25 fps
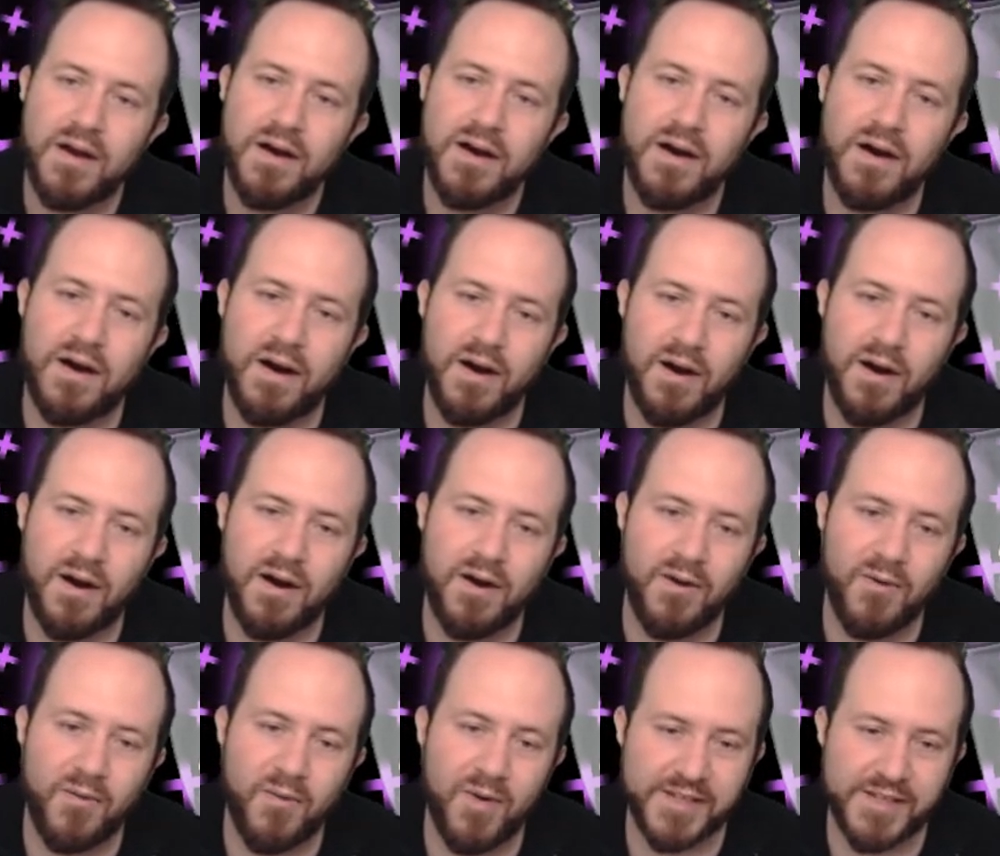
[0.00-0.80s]

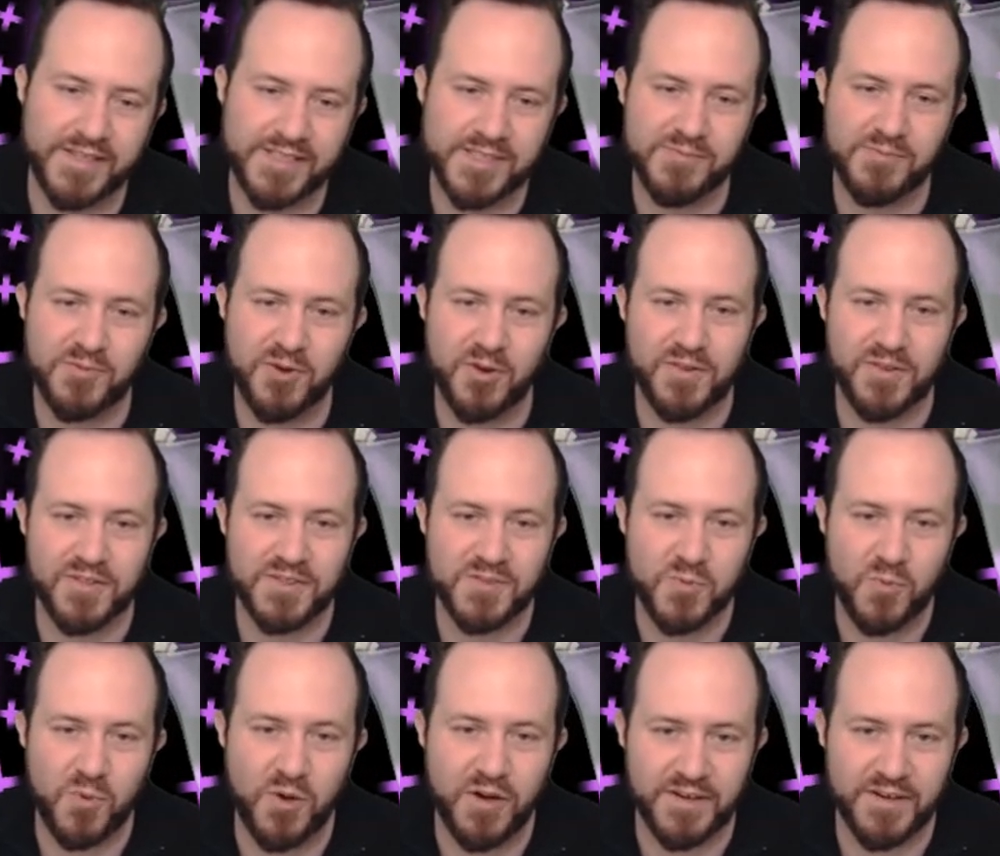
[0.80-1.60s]
Oh, watch him roll
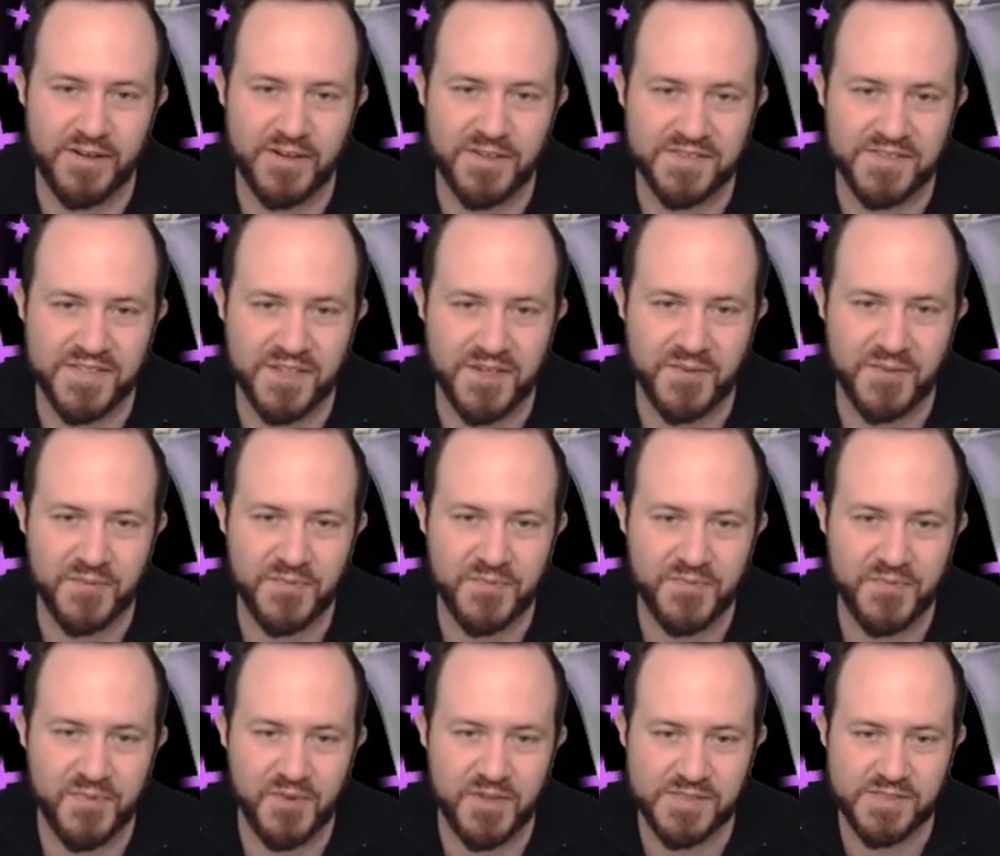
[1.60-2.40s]
this 1 also.
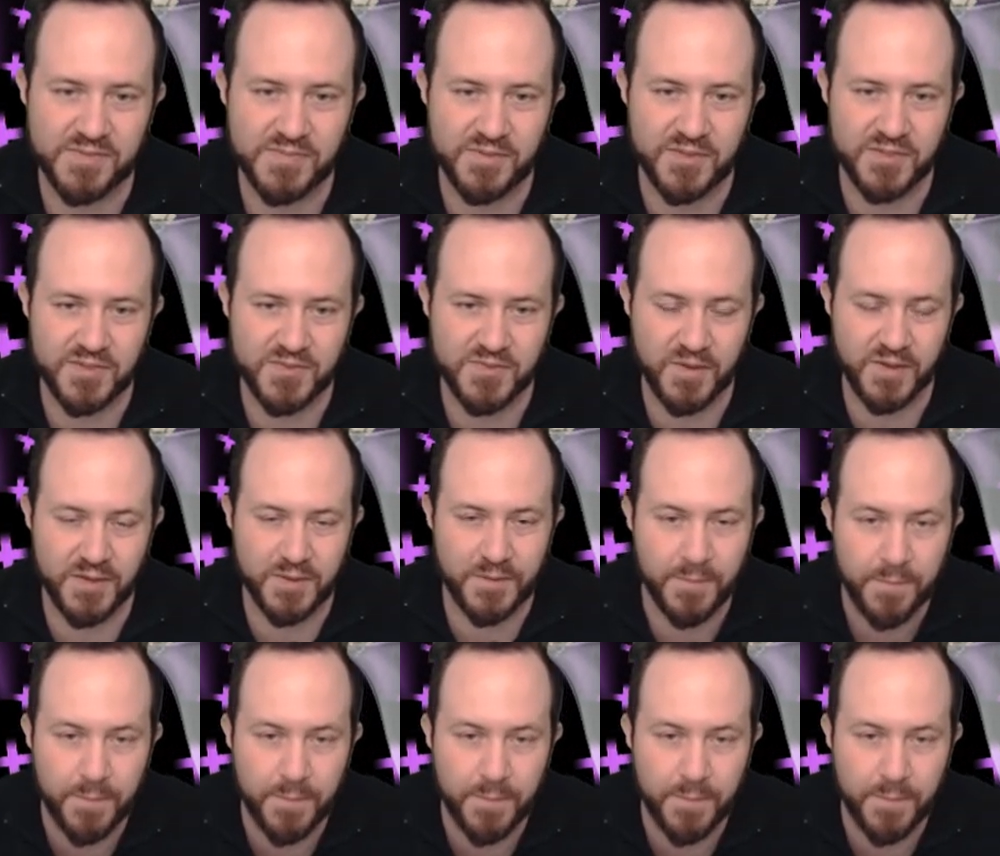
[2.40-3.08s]
Watch him roll this 1.